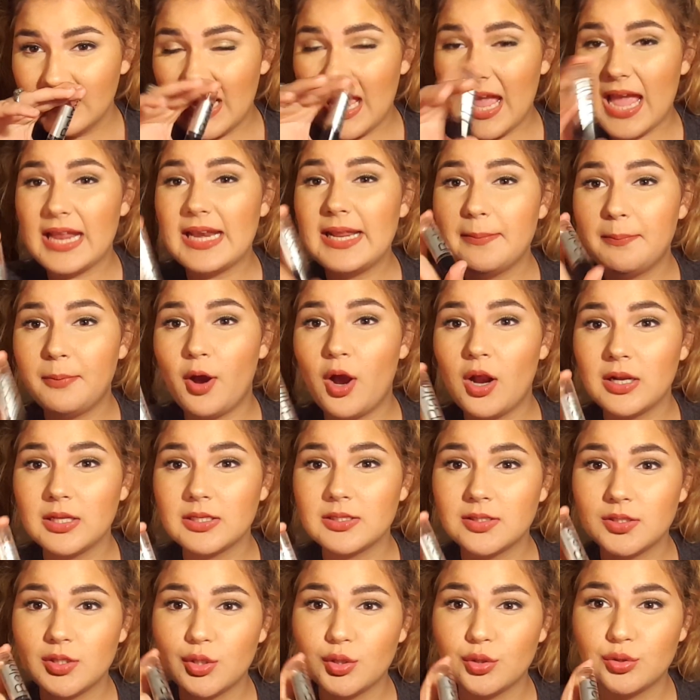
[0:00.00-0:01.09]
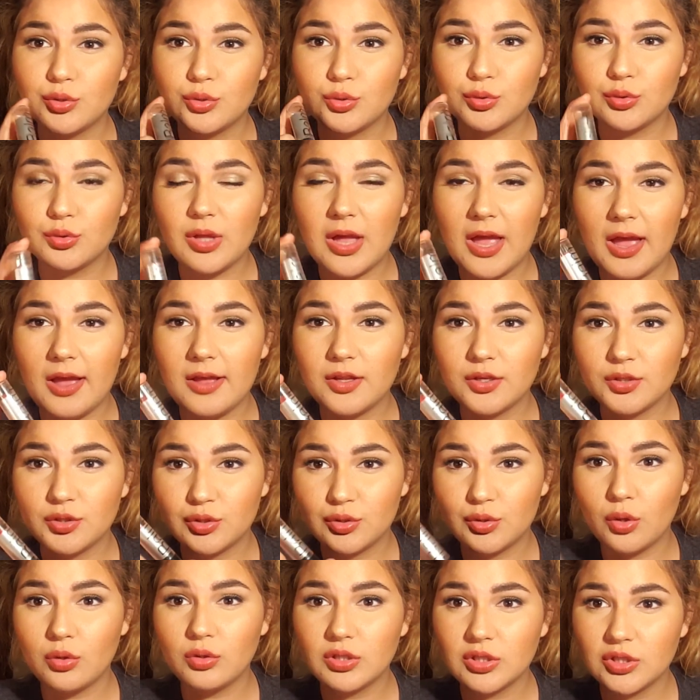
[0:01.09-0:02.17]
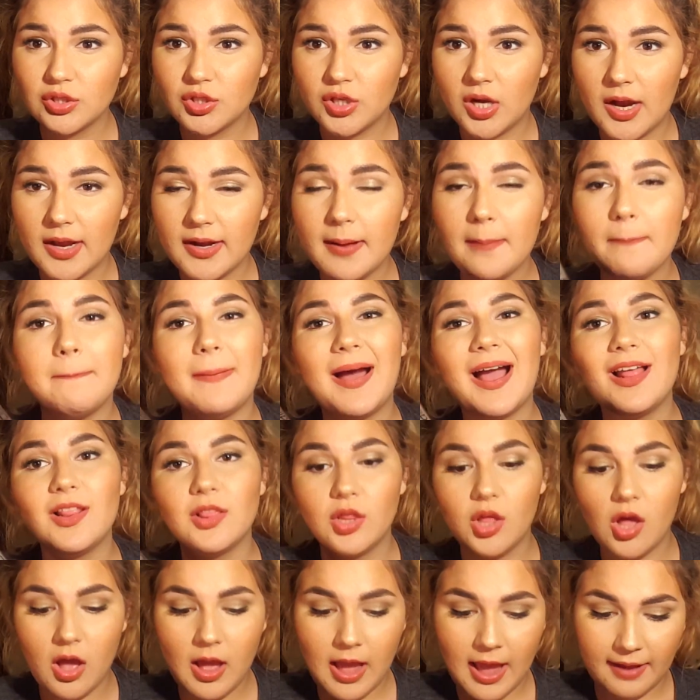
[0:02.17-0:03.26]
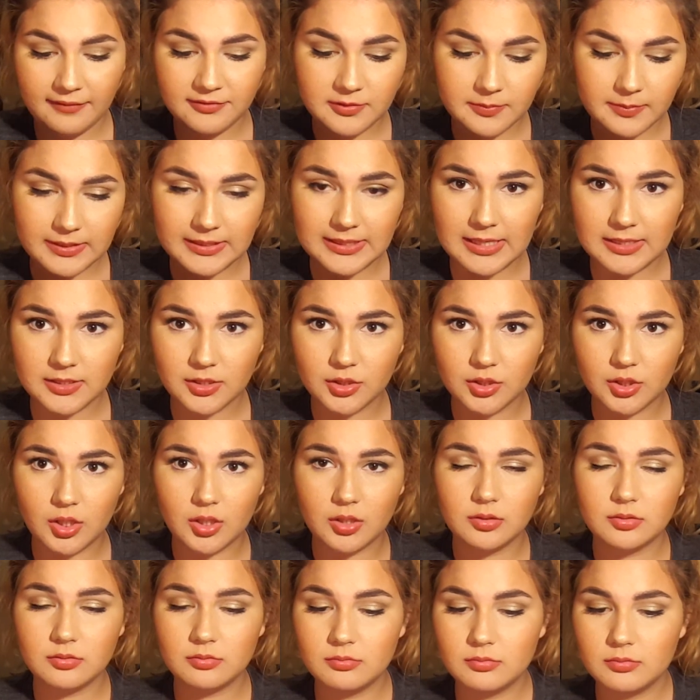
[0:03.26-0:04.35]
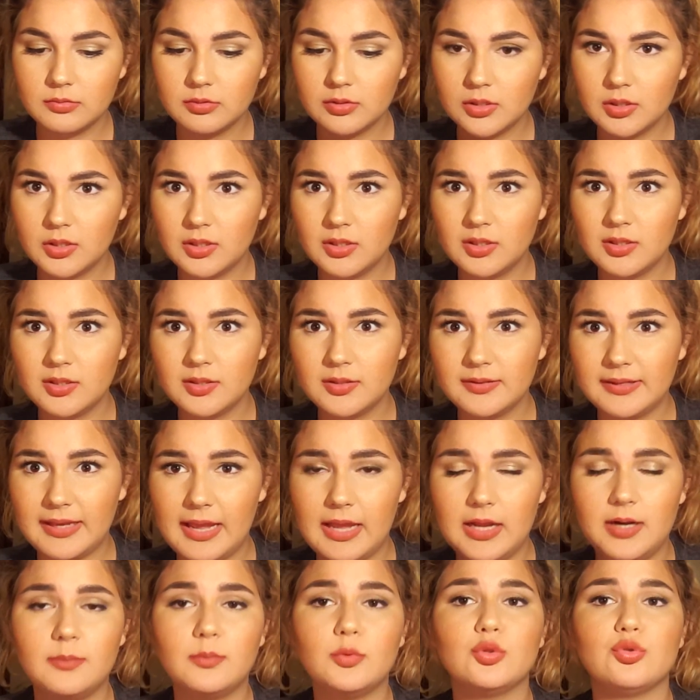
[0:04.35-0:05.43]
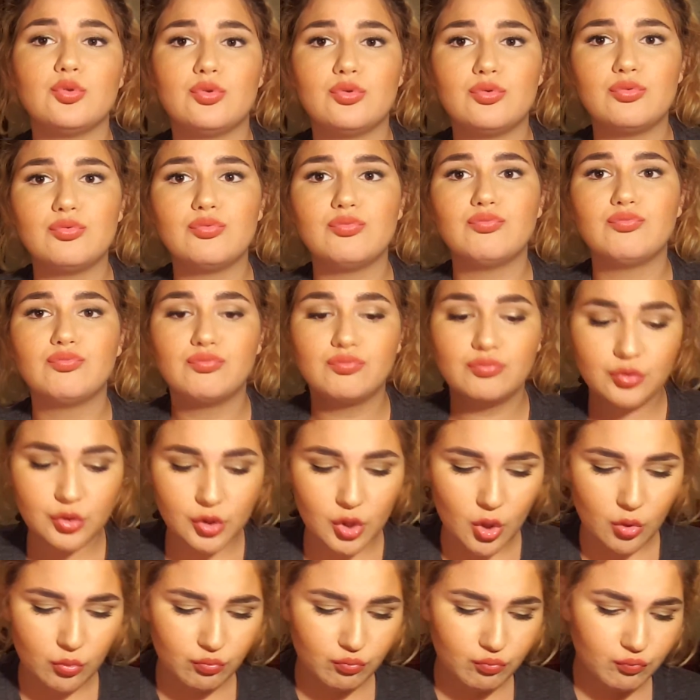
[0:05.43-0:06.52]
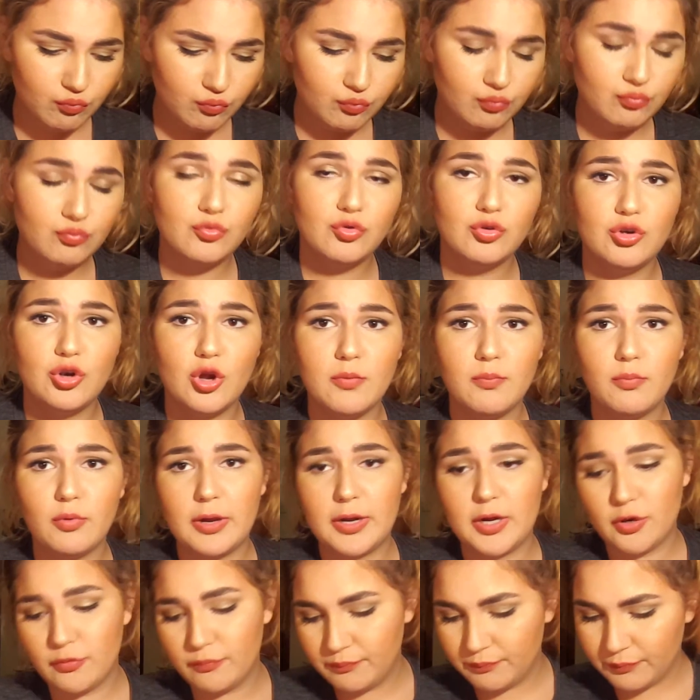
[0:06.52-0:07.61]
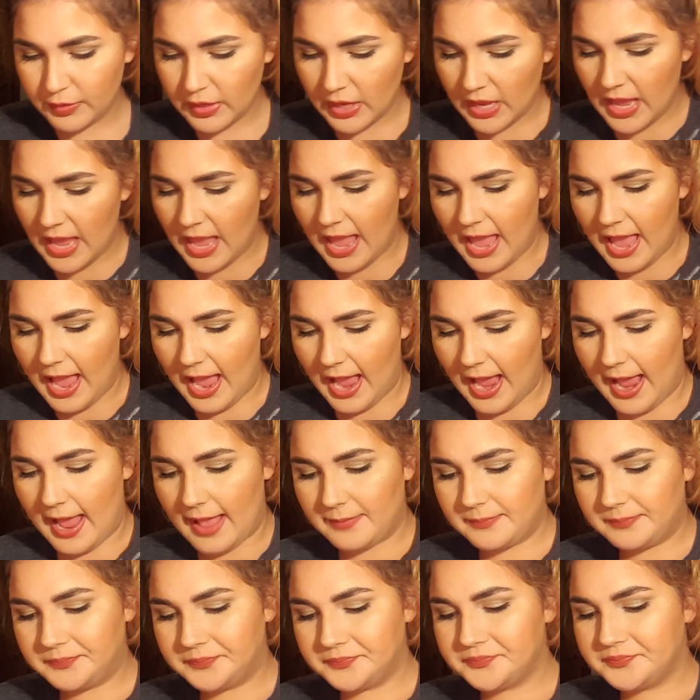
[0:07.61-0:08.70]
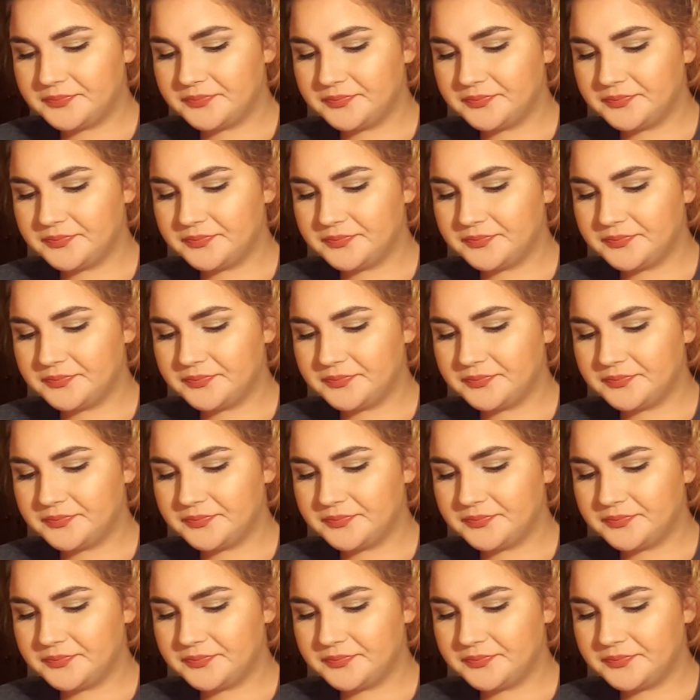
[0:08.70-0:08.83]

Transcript: any products that are sold in China by law have to be tested on animals. So, no bueno. And